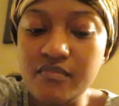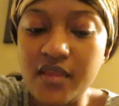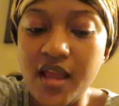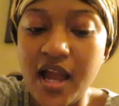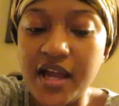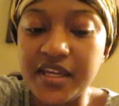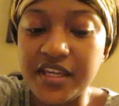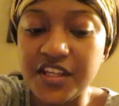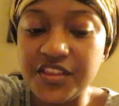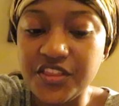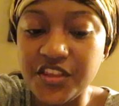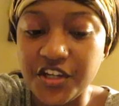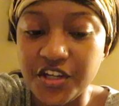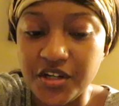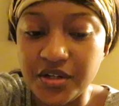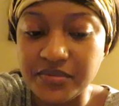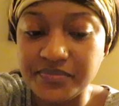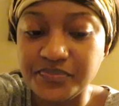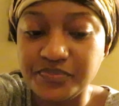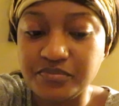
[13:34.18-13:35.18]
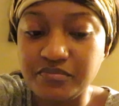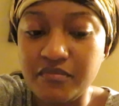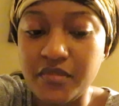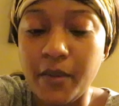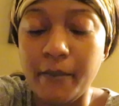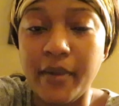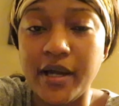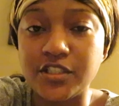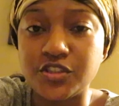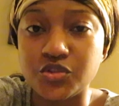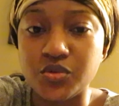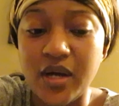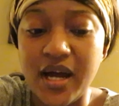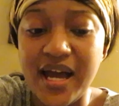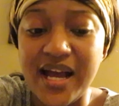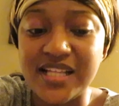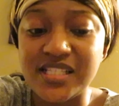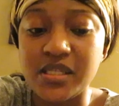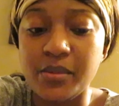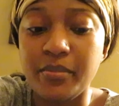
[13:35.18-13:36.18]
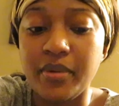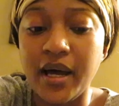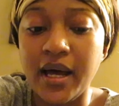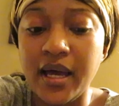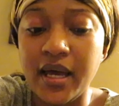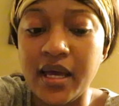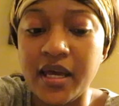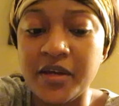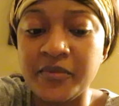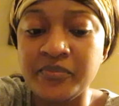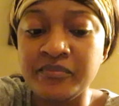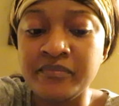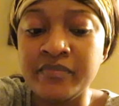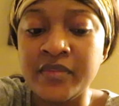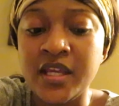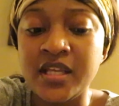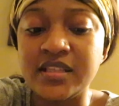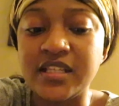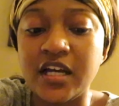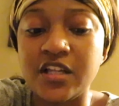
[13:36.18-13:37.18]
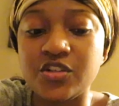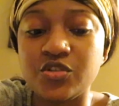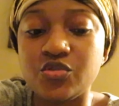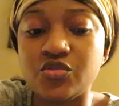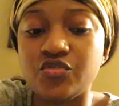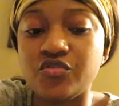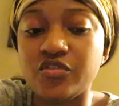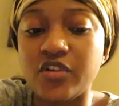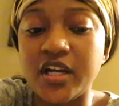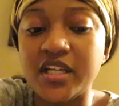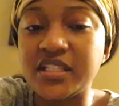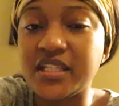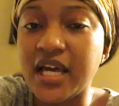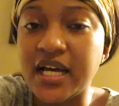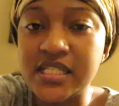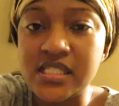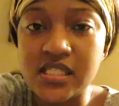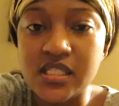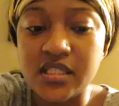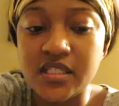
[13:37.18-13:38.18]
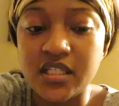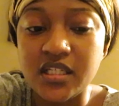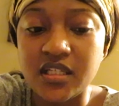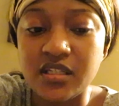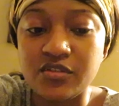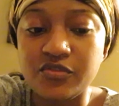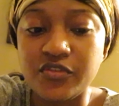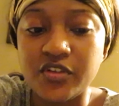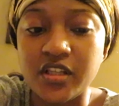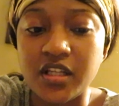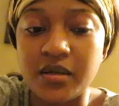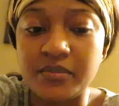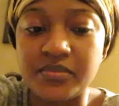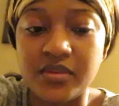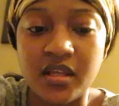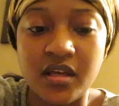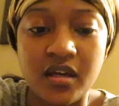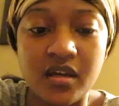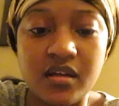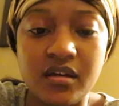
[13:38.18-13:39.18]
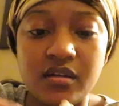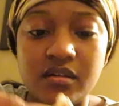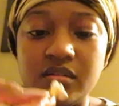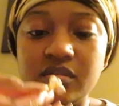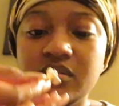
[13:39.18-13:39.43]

I get there. Mind you, I had to buy that little red gasoline fill up thing.